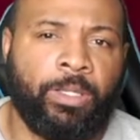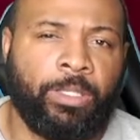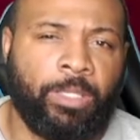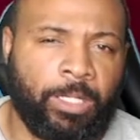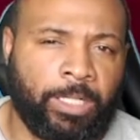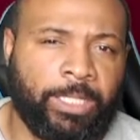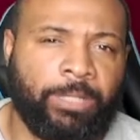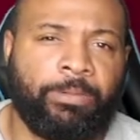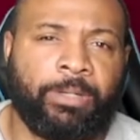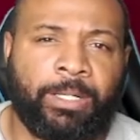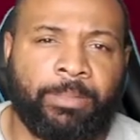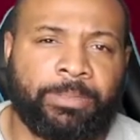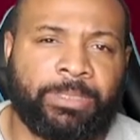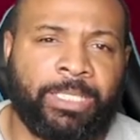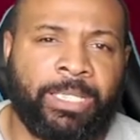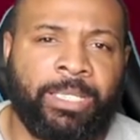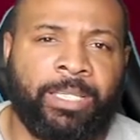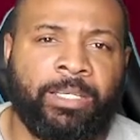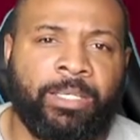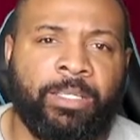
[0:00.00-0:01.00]
Y'all get what I'm
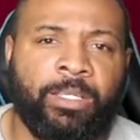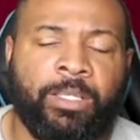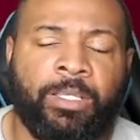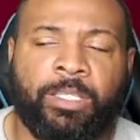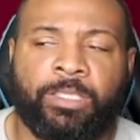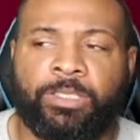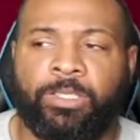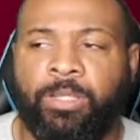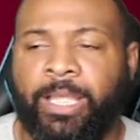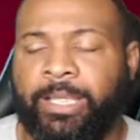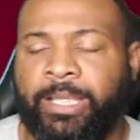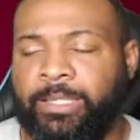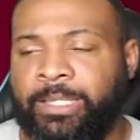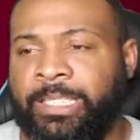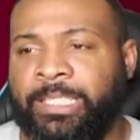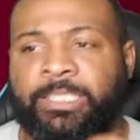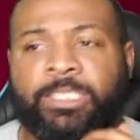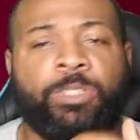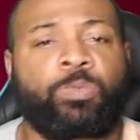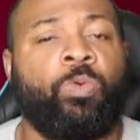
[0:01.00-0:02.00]
saying? So like,
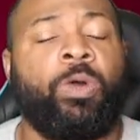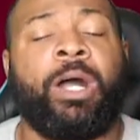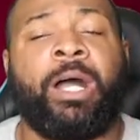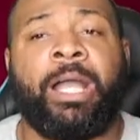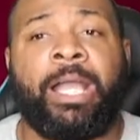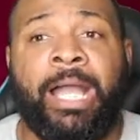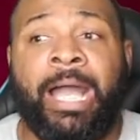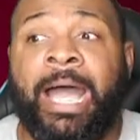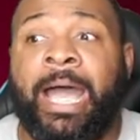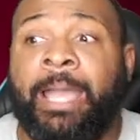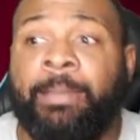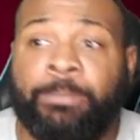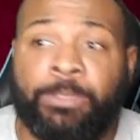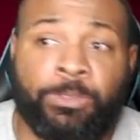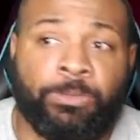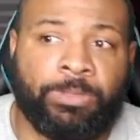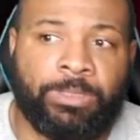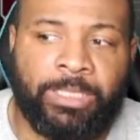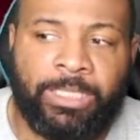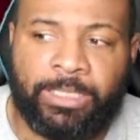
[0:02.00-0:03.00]
this is why I'm
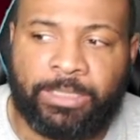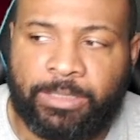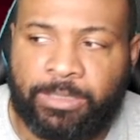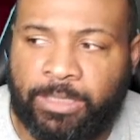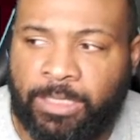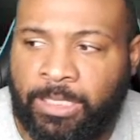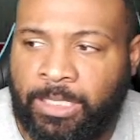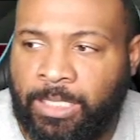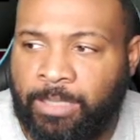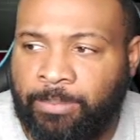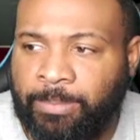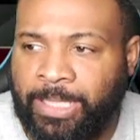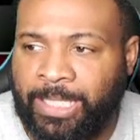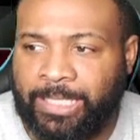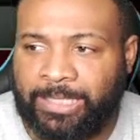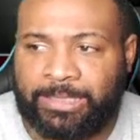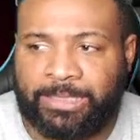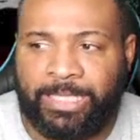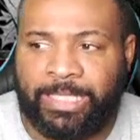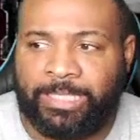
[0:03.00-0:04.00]
doing this. And like
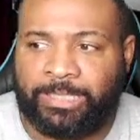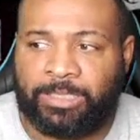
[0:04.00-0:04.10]
I said,